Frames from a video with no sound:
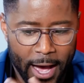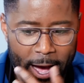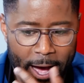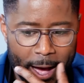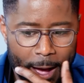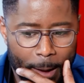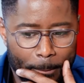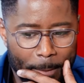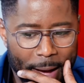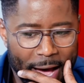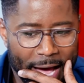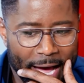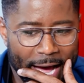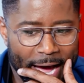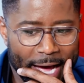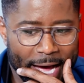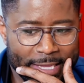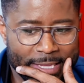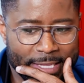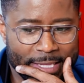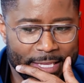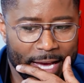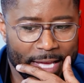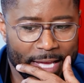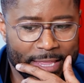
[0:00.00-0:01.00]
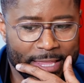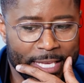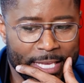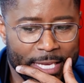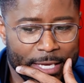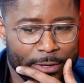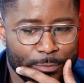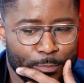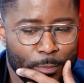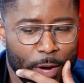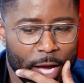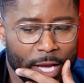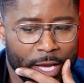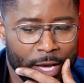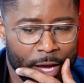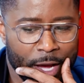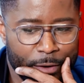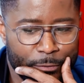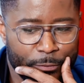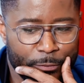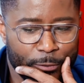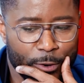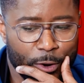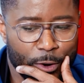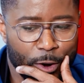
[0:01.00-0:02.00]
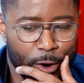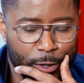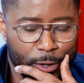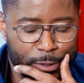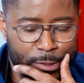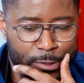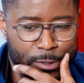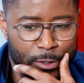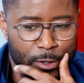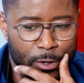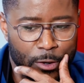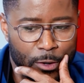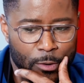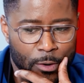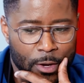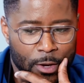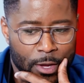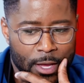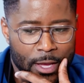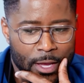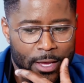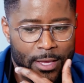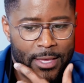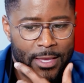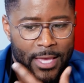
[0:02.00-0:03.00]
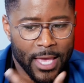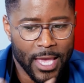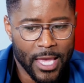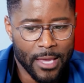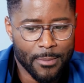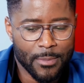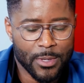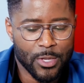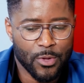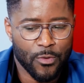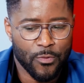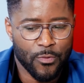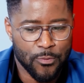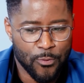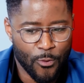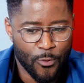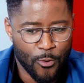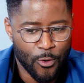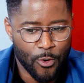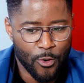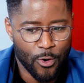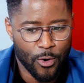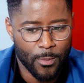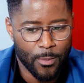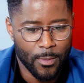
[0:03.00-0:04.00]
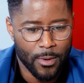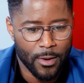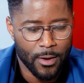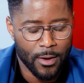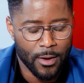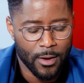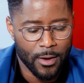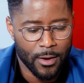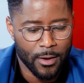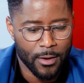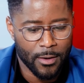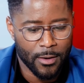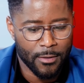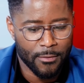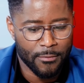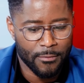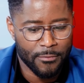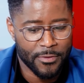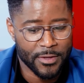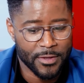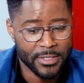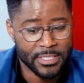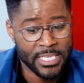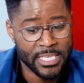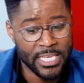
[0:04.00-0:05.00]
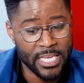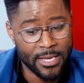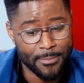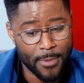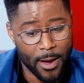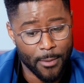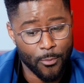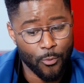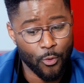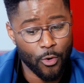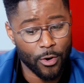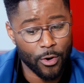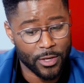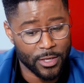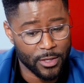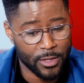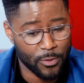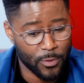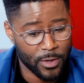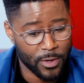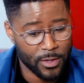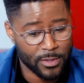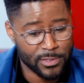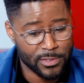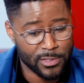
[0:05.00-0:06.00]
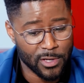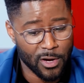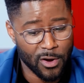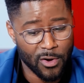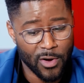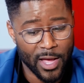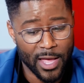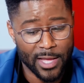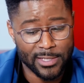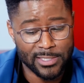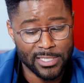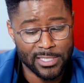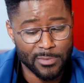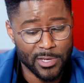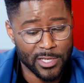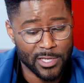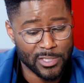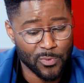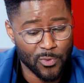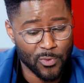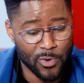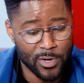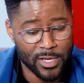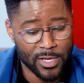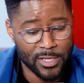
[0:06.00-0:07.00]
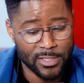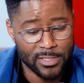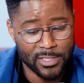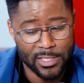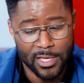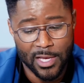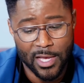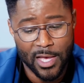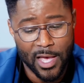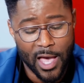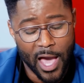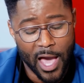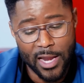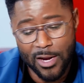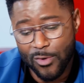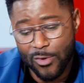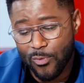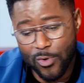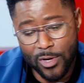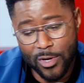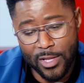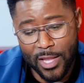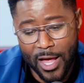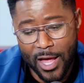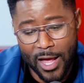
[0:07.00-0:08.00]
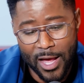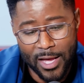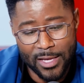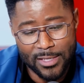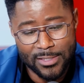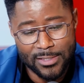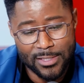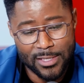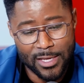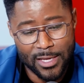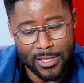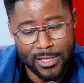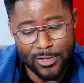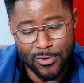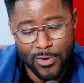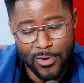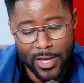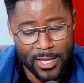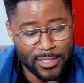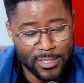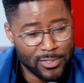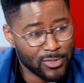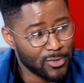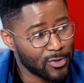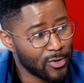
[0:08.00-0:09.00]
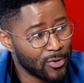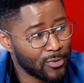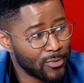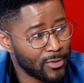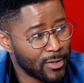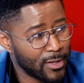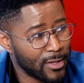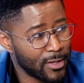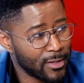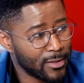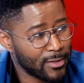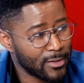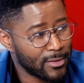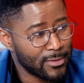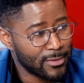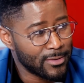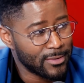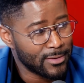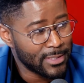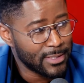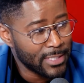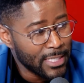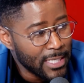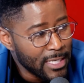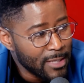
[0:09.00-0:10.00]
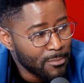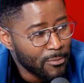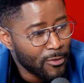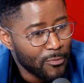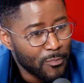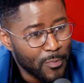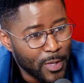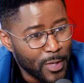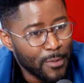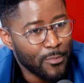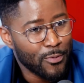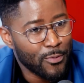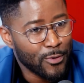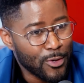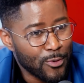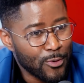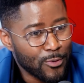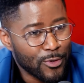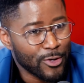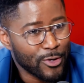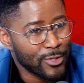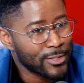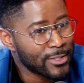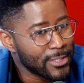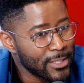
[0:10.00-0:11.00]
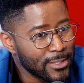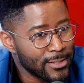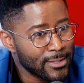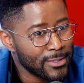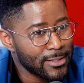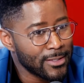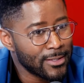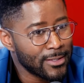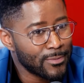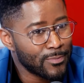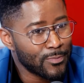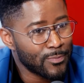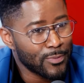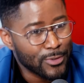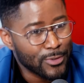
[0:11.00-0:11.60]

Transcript: Yeah. I think my comfort also came in the form of the team I'm working with. So at CBS Mornings, I didn't realize that you had your own team of people, your assistant,